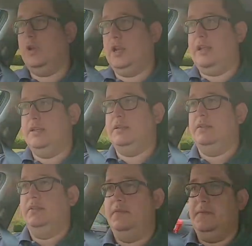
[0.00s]
cleaned,
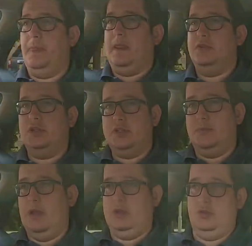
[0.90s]
just
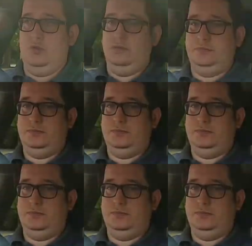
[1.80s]
to make sure.